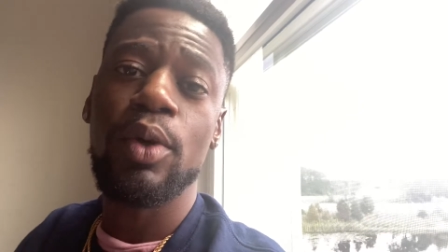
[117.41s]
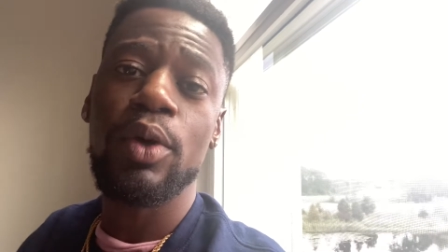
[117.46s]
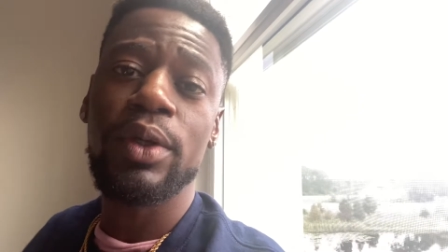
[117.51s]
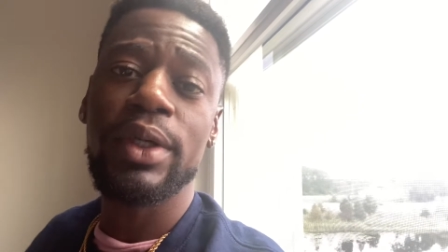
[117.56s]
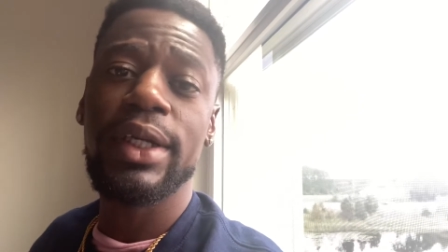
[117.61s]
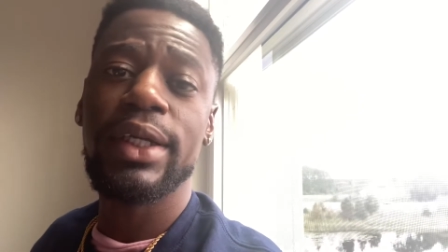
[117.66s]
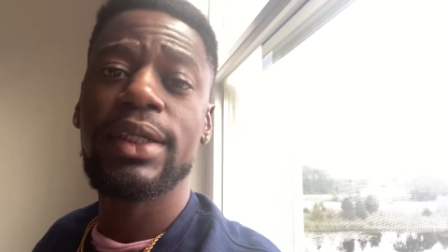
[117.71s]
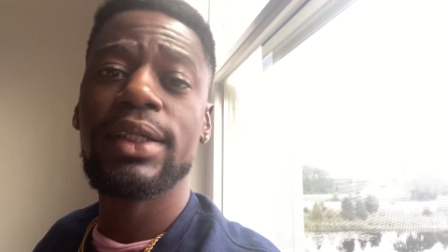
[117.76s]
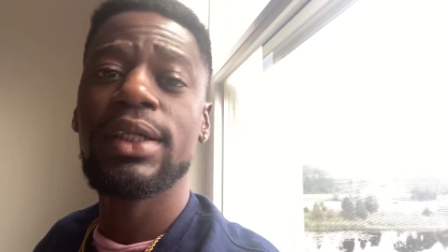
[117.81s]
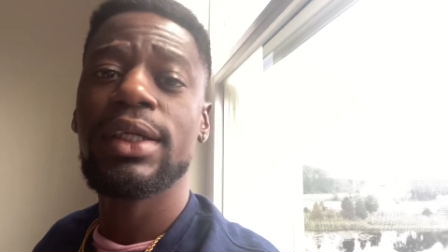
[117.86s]

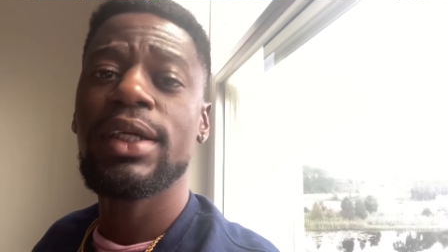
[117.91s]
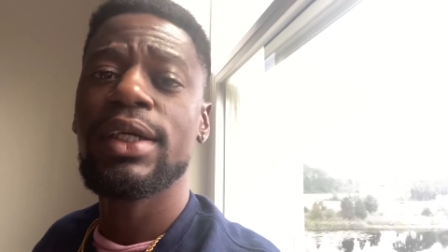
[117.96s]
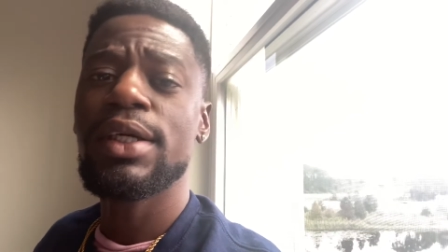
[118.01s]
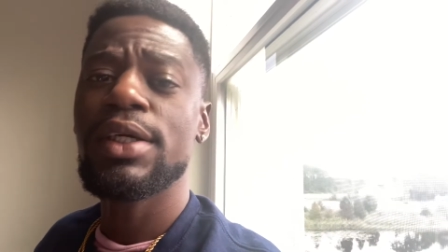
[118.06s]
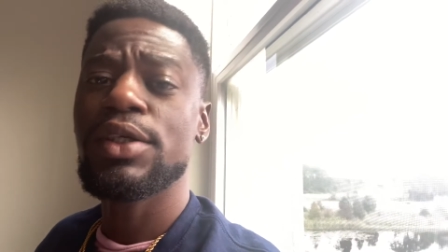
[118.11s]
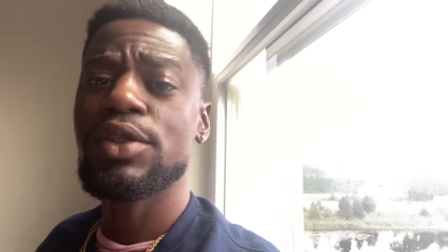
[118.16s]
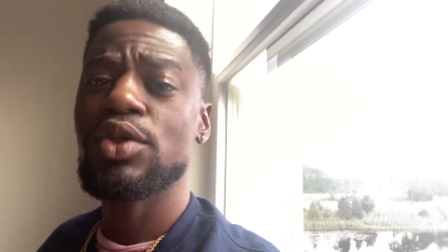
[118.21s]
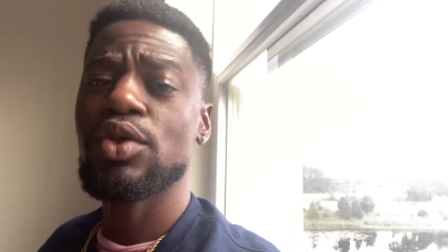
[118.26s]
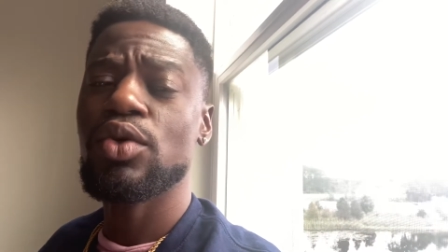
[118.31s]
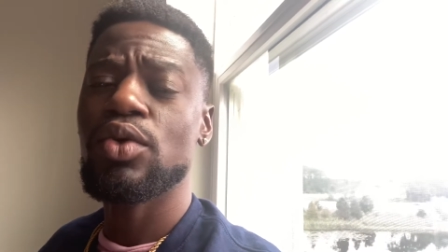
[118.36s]
Okay.
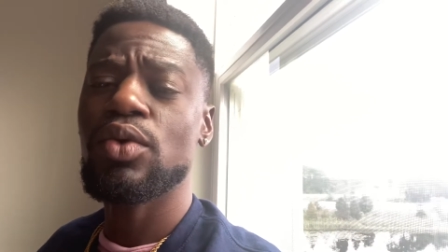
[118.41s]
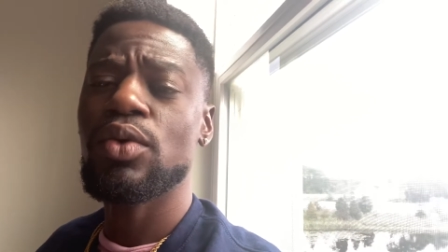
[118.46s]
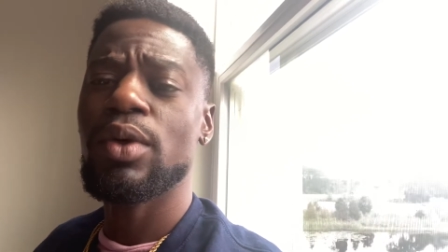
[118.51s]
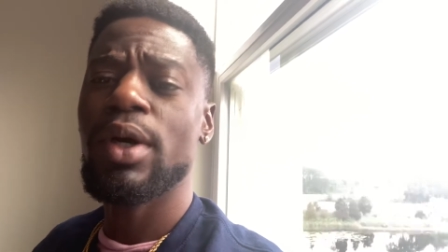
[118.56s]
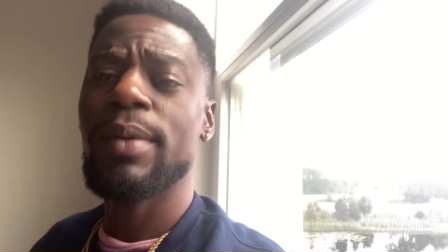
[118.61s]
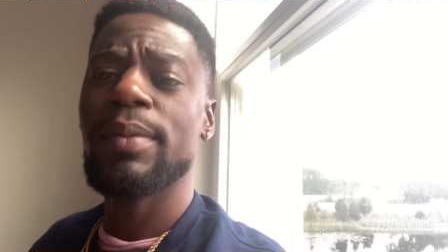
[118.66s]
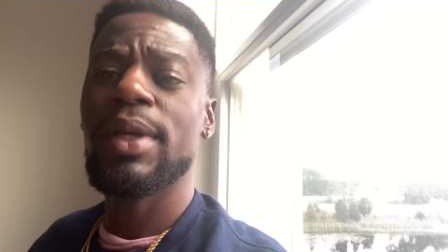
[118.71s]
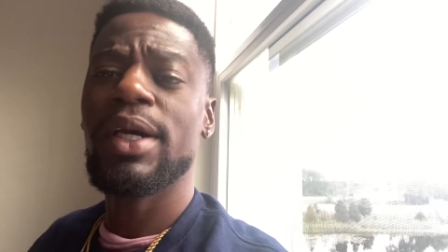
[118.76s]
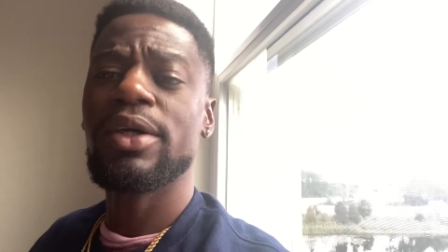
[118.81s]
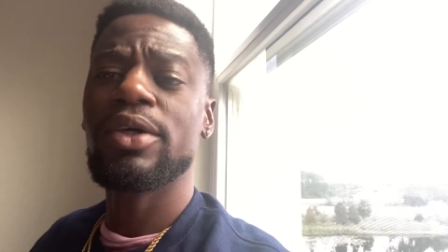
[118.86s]
So
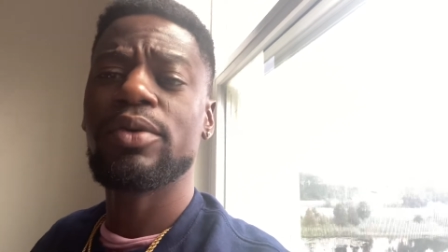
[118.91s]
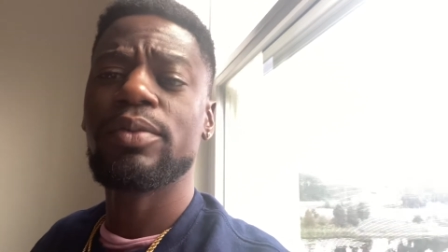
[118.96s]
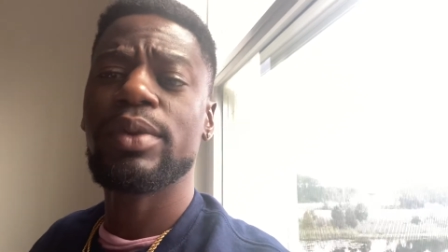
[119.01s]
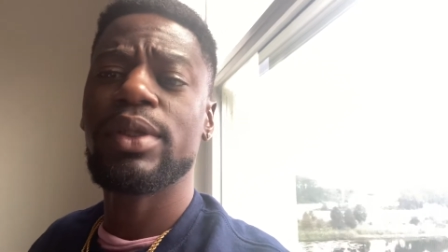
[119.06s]
I'm not going to be